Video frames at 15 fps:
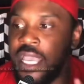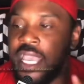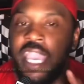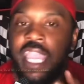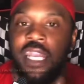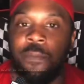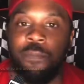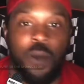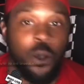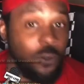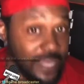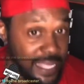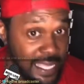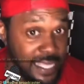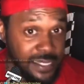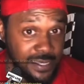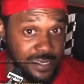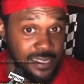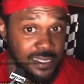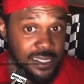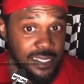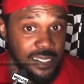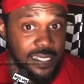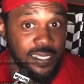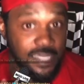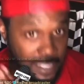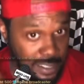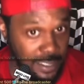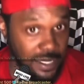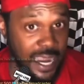And the police
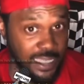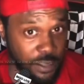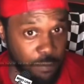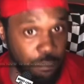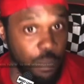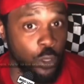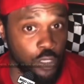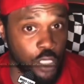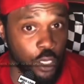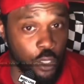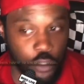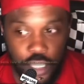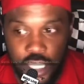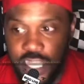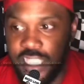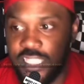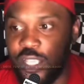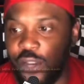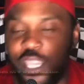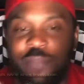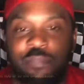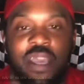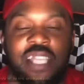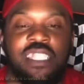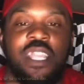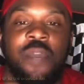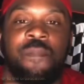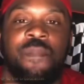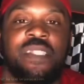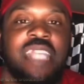looked like the bozos. So he messed
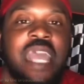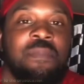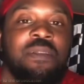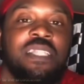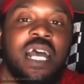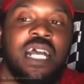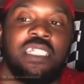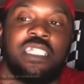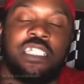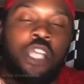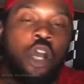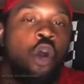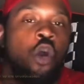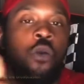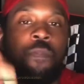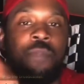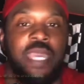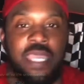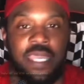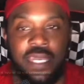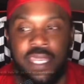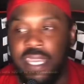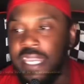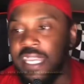up, sabotaged his whole beat.